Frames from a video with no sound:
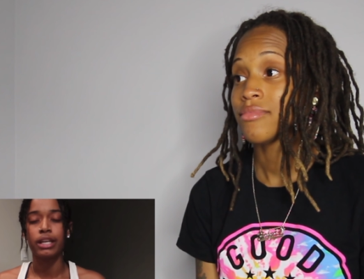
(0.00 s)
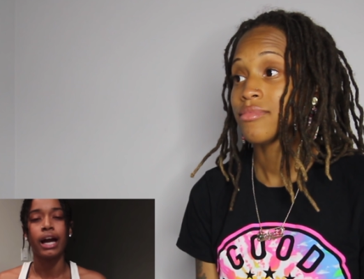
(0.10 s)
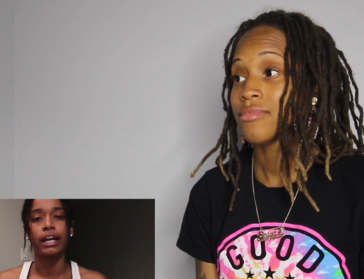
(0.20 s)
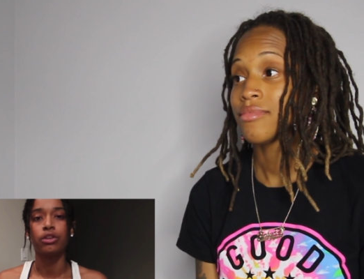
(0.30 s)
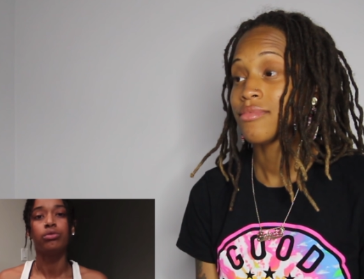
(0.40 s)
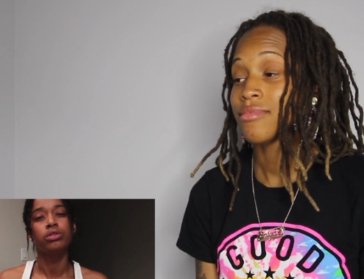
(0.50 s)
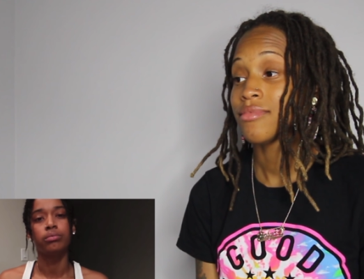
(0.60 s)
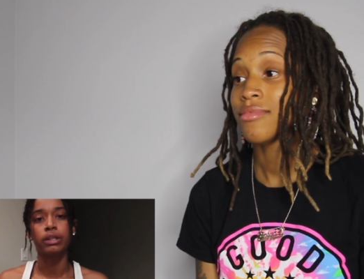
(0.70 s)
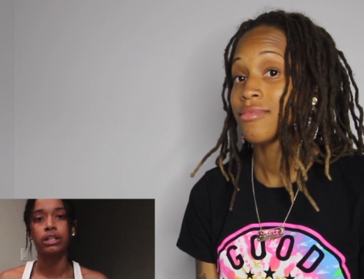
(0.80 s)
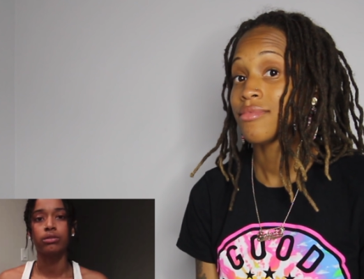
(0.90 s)
Speaker 1: me, how you do
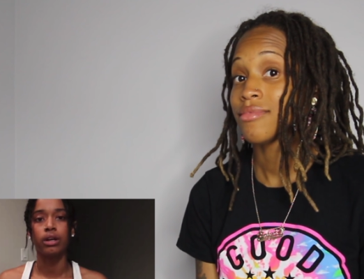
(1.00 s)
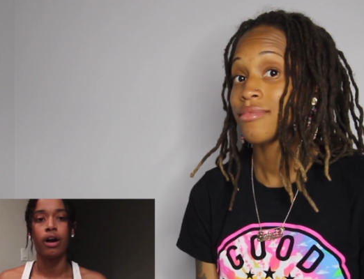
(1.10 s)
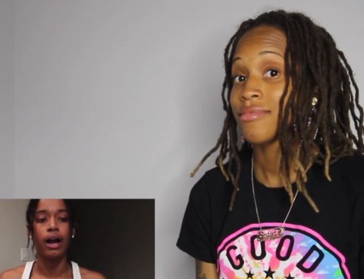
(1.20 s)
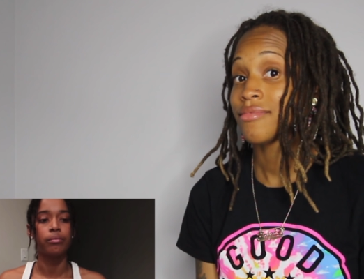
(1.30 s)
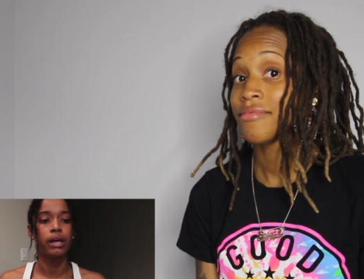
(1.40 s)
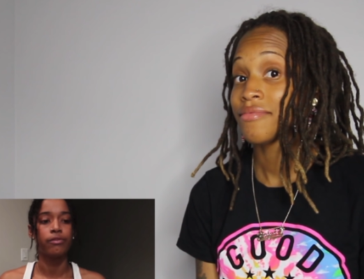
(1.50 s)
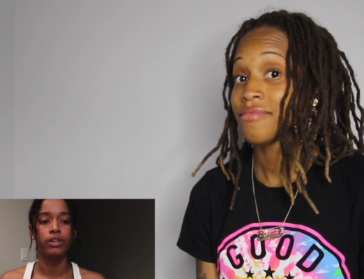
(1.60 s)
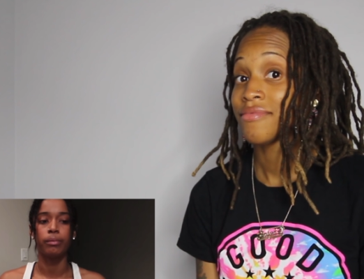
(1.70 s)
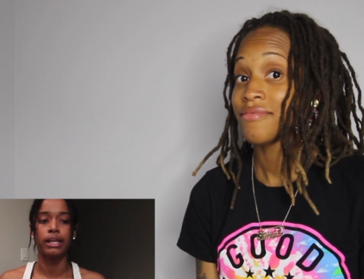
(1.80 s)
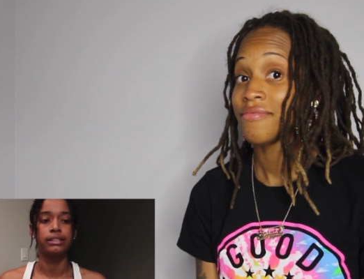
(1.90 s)
me. You know, I'm not
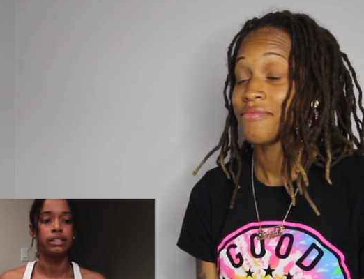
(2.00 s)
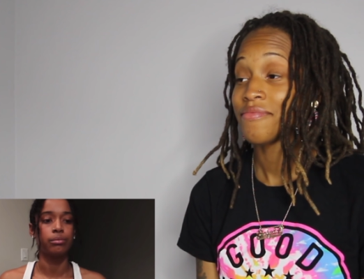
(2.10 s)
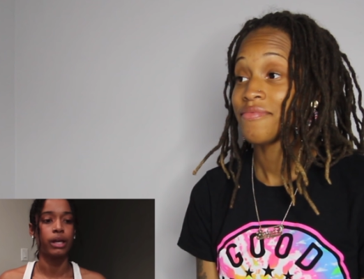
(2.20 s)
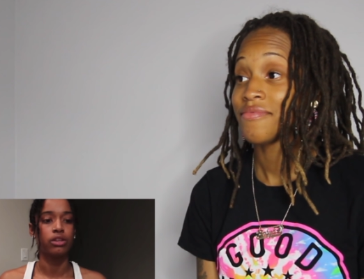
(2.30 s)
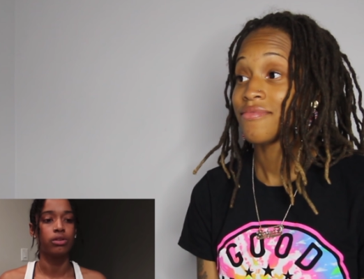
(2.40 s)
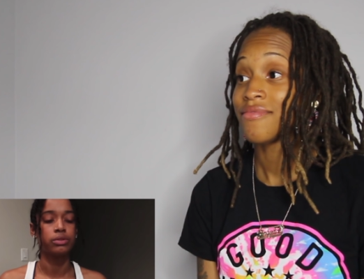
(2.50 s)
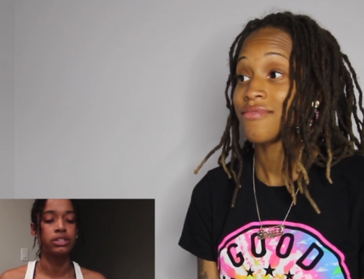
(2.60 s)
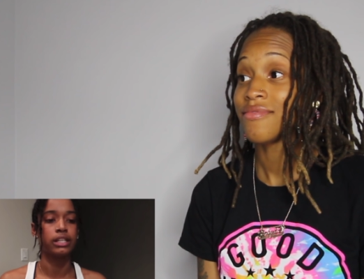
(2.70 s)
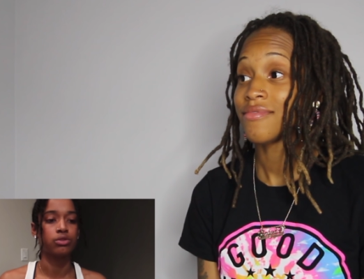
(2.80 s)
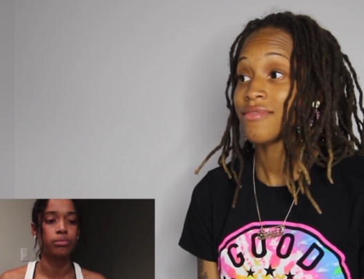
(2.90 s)
finna make it seem like you
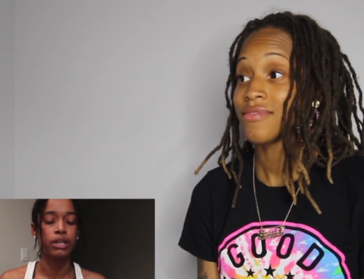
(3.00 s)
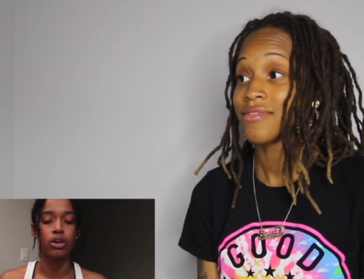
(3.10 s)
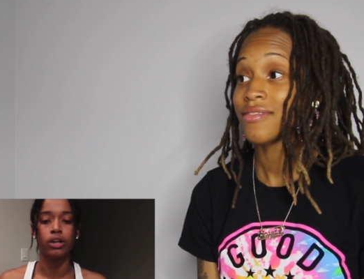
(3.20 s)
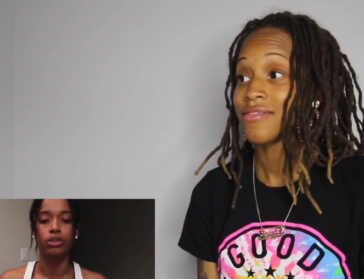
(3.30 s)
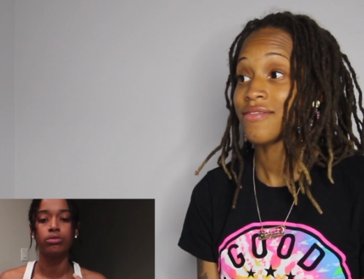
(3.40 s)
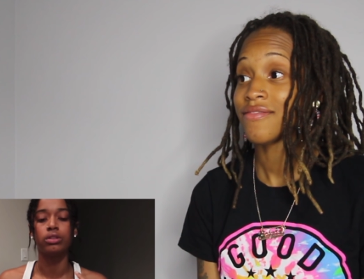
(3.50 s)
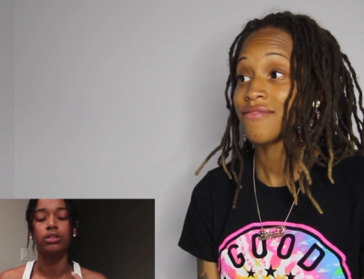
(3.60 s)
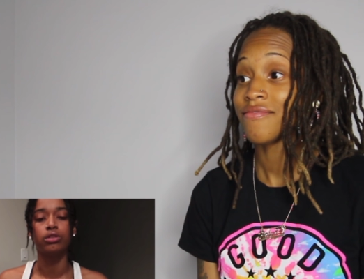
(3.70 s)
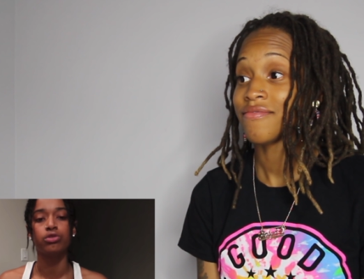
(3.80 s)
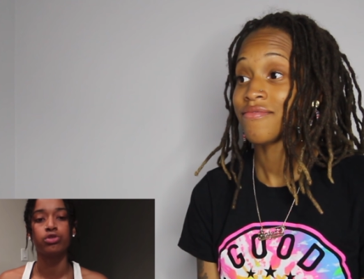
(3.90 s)
obsessed with me or you
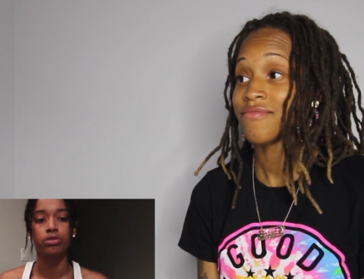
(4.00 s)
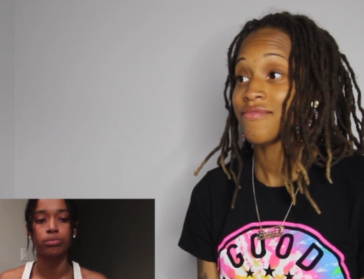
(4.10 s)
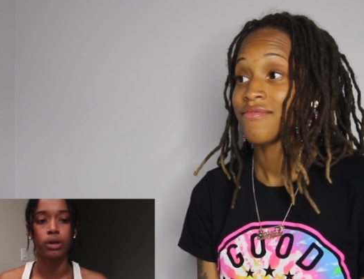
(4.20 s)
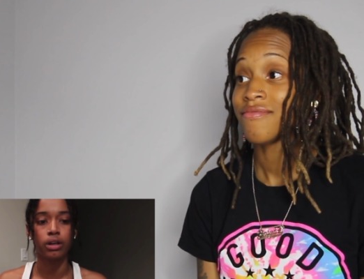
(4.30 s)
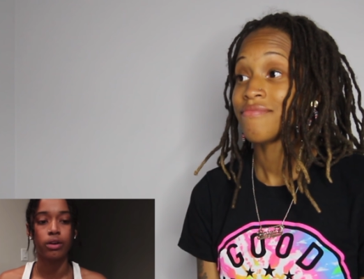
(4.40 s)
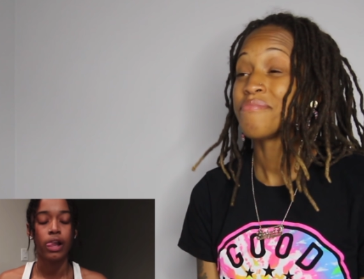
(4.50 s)
delusional, bro.